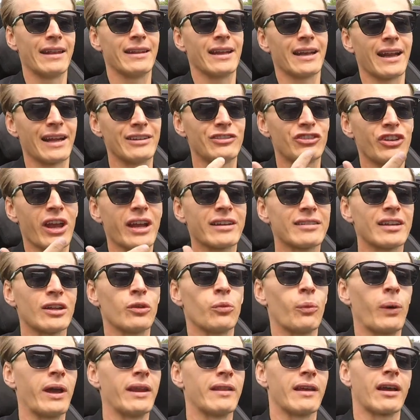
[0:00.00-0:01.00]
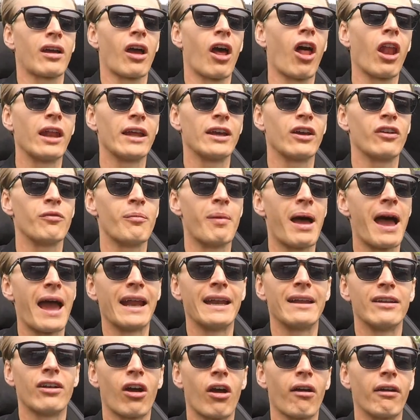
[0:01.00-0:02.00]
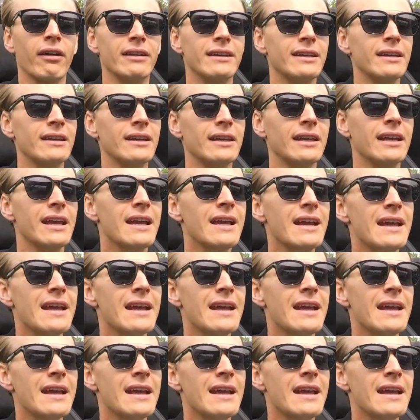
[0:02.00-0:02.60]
that I checked in with a colleague of mine at R&D,